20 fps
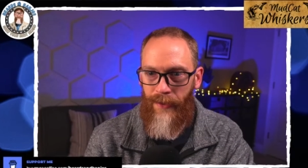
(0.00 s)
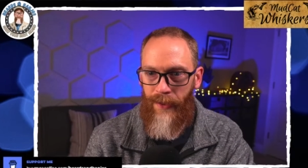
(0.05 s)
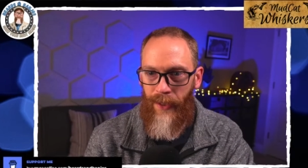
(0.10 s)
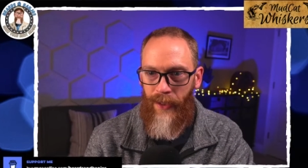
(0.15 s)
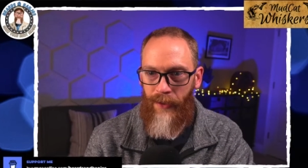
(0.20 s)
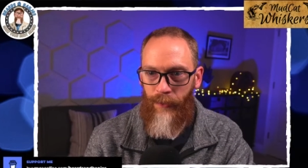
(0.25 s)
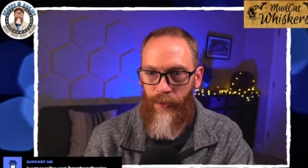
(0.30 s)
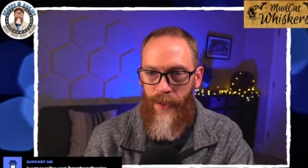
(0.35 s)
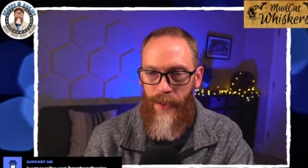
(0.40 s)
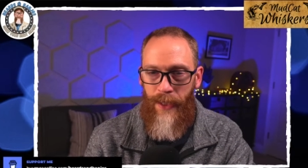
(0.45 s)

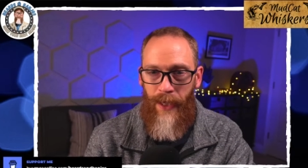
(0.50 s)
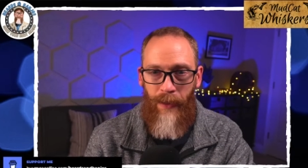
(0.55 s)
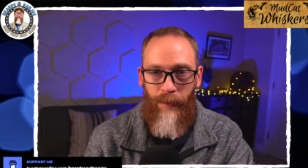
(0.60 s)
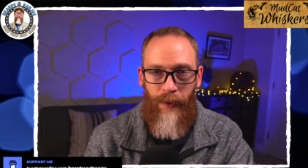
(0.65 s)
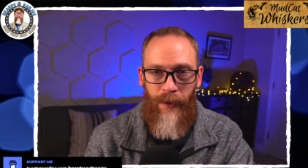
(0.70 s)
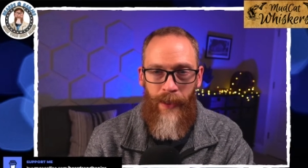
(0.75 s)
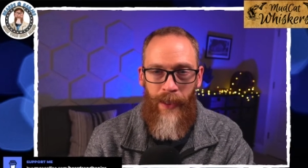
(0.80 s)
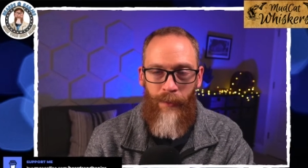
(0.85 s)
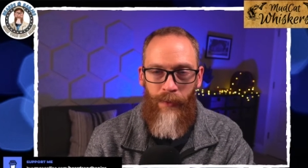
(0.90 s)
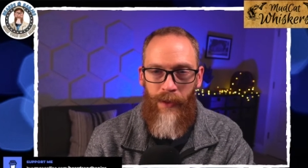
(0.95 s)
Thanks for
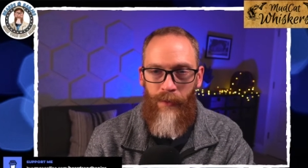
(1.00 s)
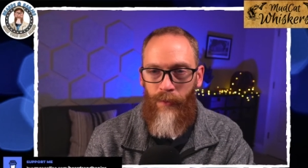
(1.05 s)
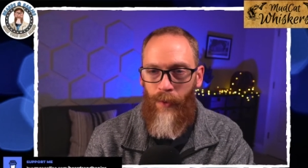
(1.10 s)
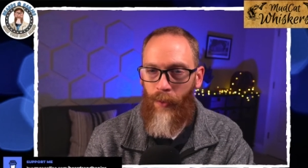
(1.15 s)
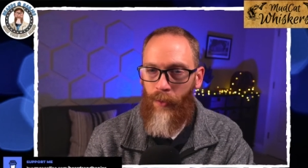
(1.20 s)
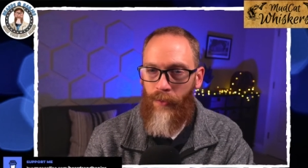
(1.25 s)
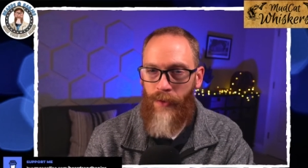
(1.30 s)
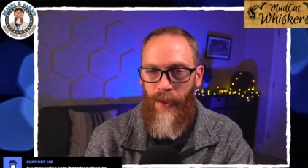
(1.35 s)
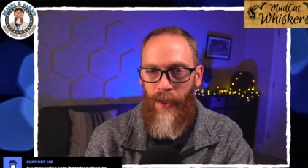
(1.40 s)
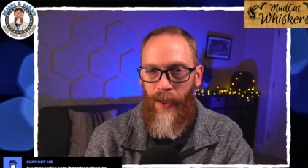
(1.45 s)
stopping in. We
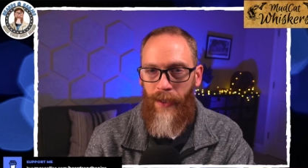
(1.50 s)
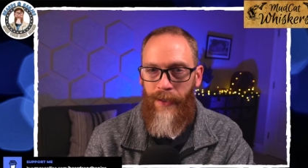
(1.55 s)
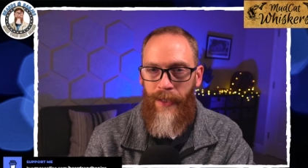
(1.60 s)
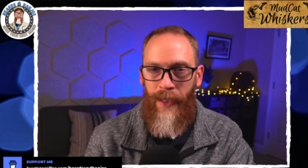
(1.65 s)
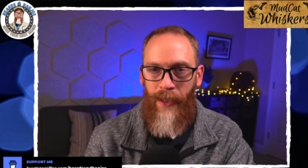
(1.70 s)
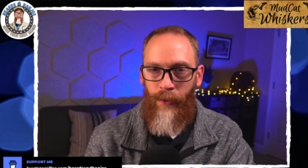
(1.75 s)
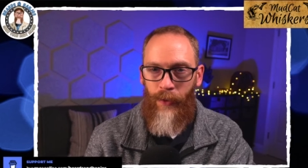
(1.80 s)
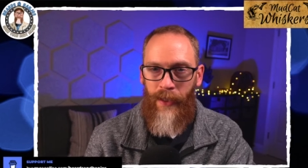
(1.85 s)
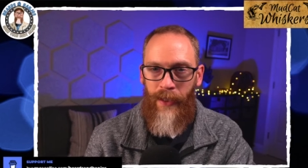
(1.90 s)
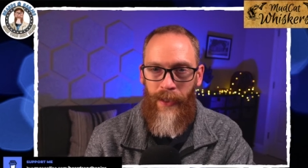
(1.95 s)
won't
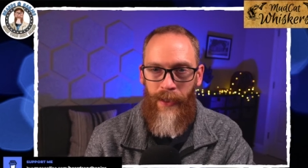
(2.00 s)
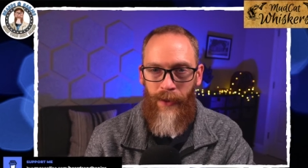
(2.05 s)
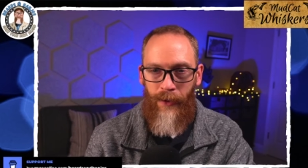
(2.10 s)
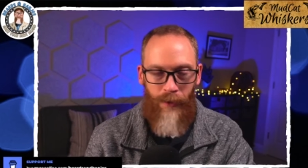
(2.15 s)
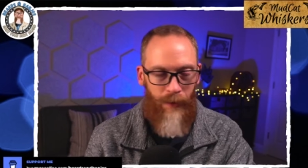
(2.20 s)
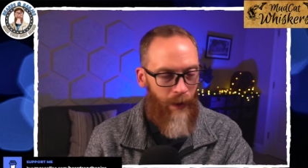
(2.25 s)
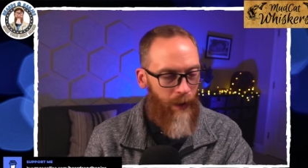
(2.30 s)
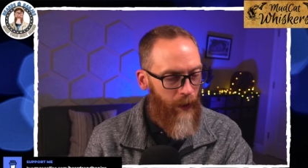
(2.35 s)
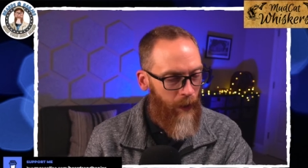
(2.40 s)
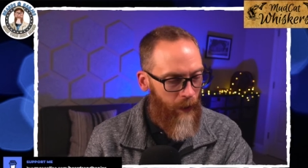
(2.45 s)
tarry
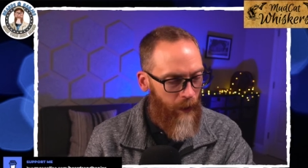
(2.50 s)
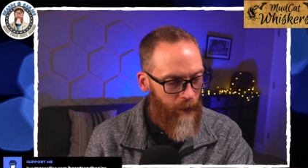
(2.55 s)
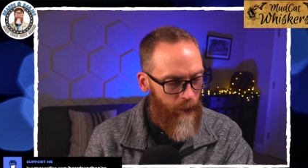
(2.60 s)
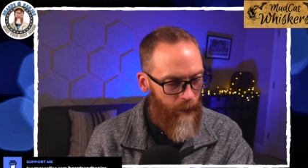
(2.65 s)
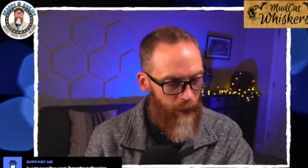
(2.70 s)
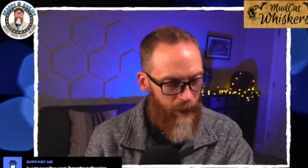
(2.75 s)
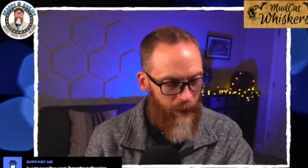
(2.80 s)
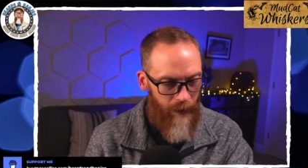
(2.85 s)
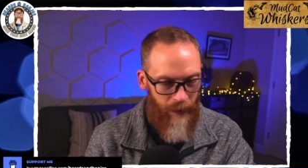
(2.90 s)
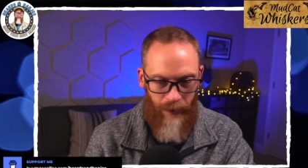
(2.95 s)
here long.
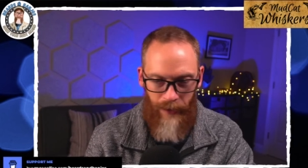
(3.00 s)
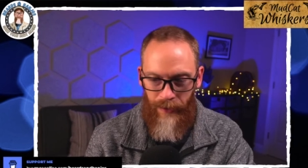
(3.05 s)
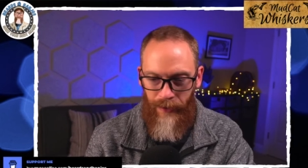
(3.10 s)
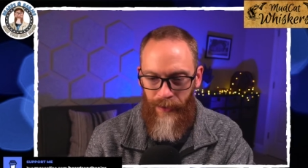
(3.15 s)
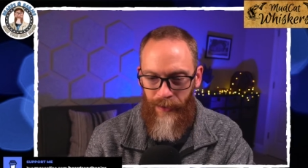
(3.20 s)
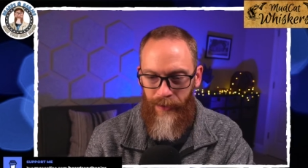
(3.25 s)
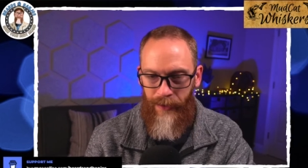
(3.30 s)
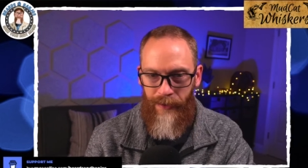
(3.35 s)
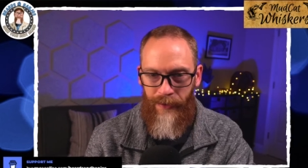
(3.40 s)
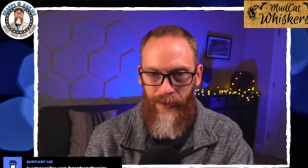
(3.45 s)
We're going to
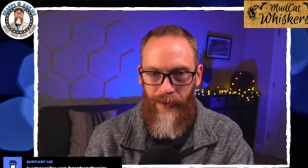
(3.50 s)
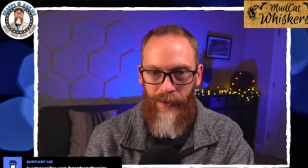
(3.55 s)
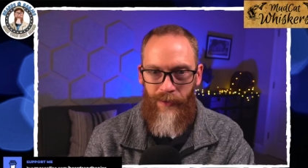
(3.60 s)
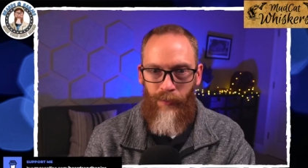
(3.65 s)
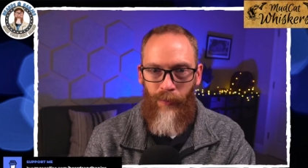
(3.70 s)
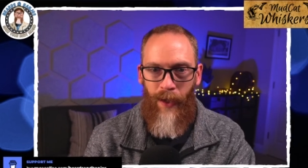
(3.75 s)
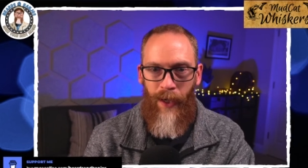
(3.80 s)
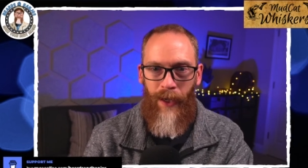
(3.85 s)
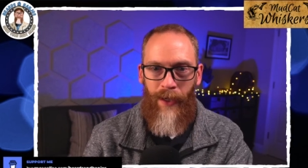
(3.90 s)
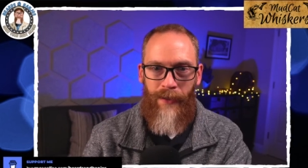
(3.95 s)
get into this
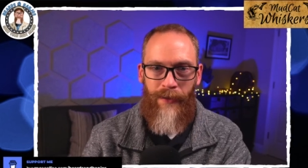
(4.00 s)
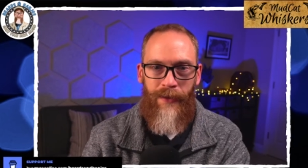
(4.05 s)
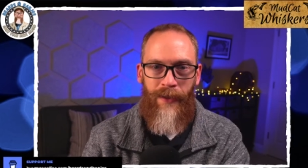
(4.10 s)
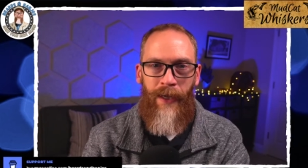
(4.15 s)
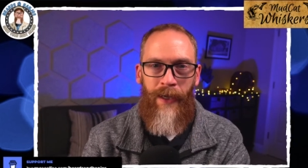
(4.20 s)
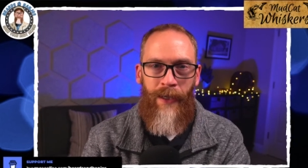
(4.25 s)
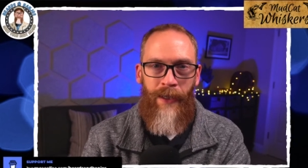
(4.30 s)
box.